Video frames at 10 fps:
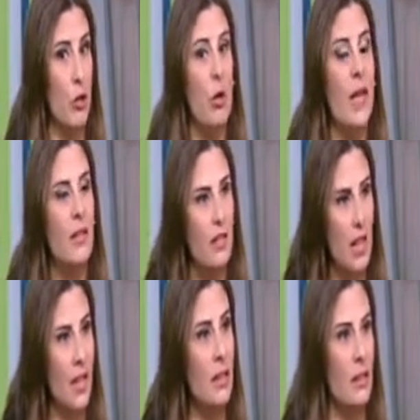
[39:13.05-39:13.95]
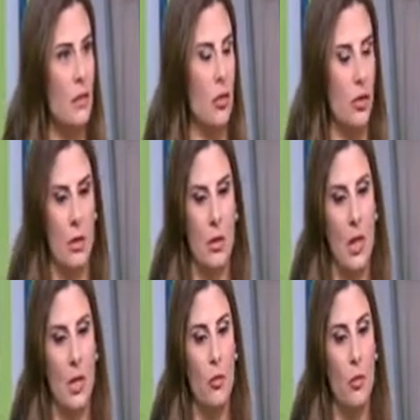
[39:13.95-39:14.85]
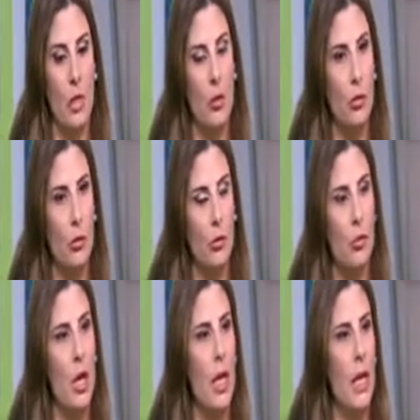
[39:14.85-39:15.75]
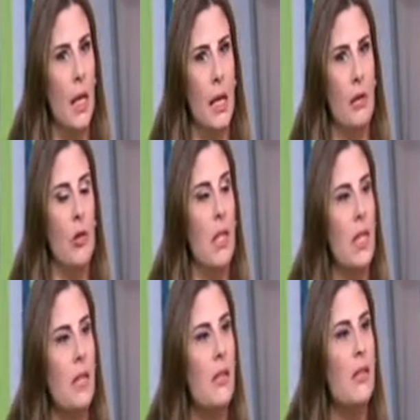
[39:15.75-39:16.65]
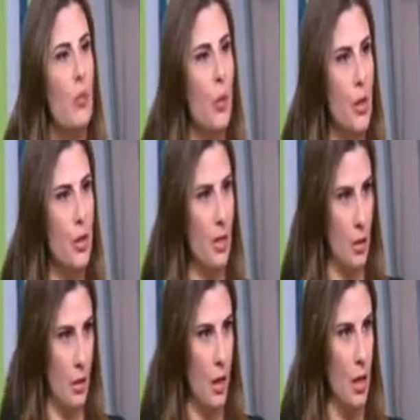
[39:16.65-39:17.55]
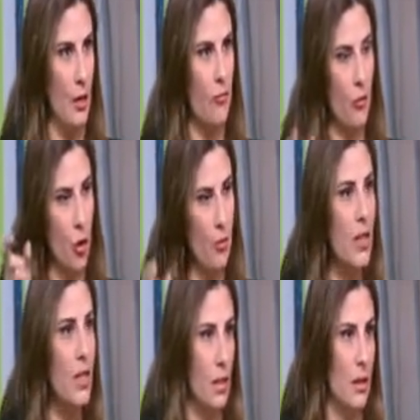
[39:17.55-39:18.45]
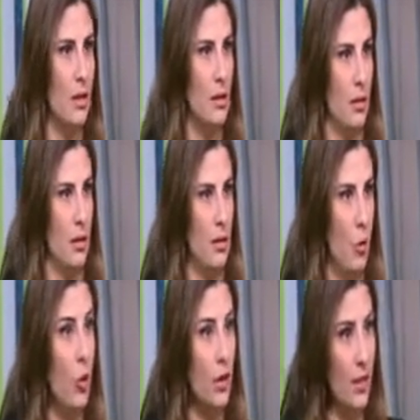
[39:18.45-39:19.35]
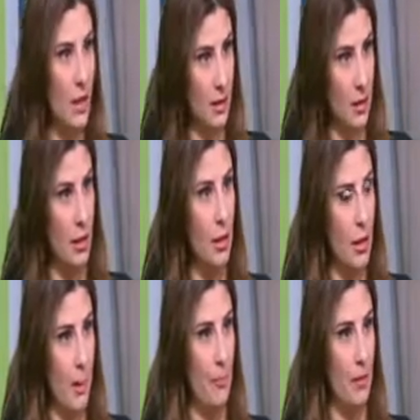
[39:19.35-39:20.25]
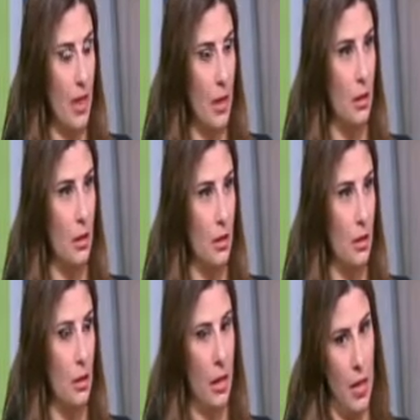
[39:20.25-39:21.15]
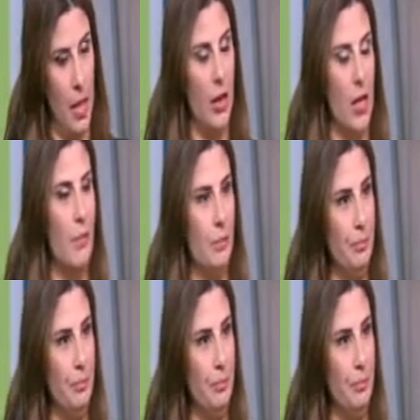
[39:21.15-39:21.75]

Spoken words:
You will attract citizens, and you will also release the burden from the old delta area.